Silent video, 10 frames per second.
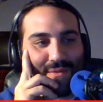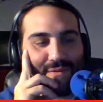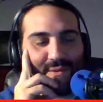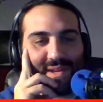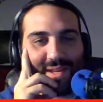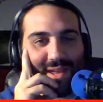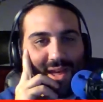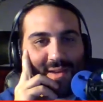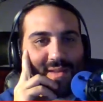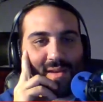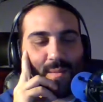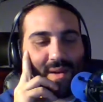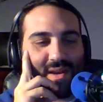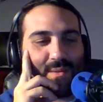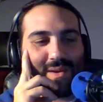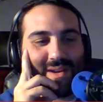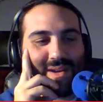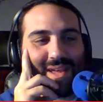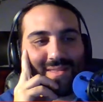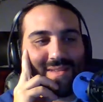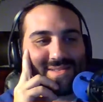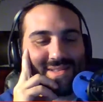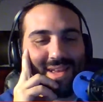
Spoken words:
freaking out like, oh my God, we got to get this.